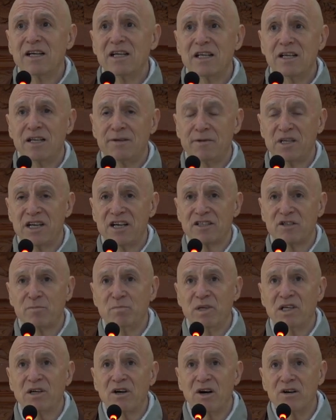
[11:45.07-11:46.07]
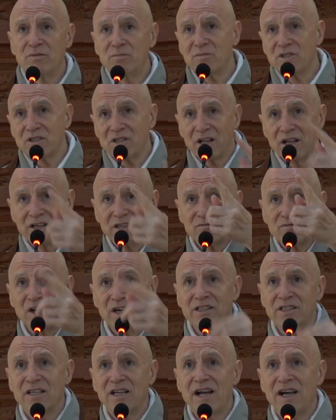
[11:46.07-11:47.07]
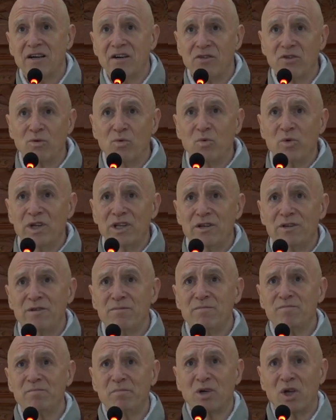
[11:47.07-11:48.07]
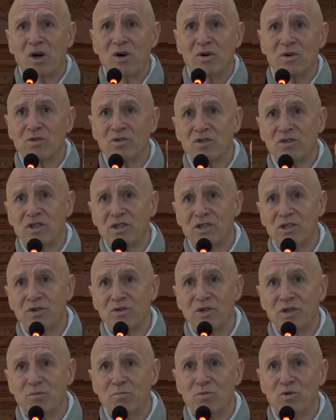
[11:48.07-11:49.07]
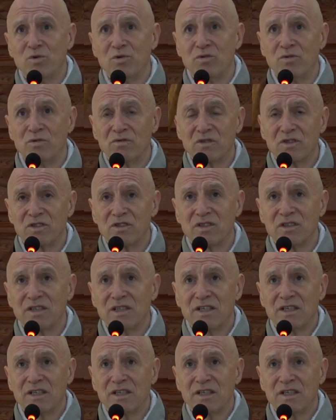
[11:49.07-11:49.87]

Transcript: It just becomes like right now, the wind blows, the tree moves.